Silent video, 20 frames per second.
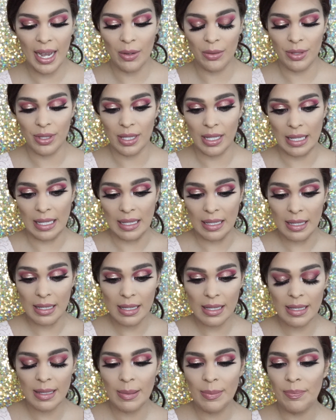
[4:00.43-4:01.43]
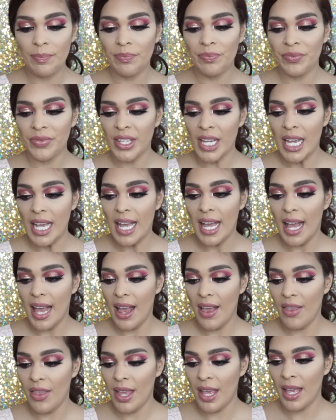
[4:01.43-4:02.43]
ounces.
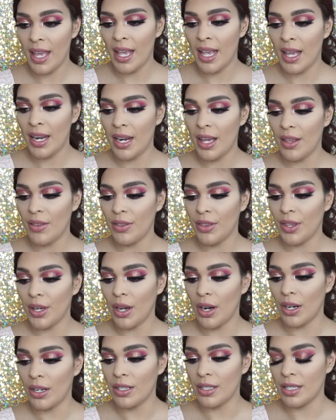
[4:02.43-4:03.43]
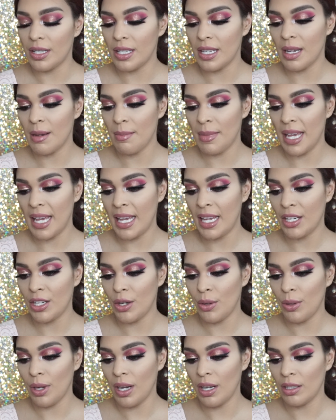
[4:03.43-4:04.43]
And then the RCMA
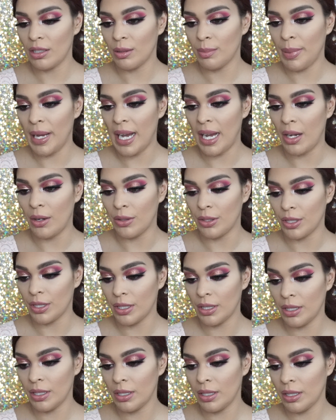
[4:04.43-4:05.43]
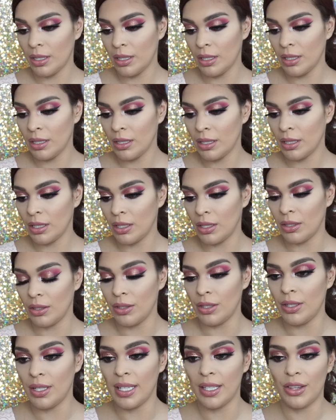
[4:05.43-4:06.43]
no color powder, girl,
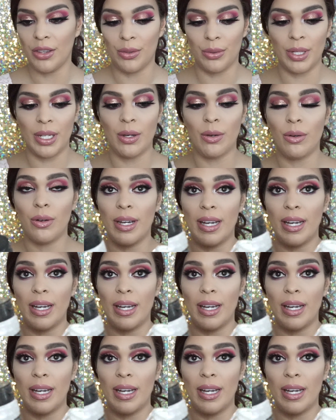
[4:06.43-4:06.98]
you get 3 whole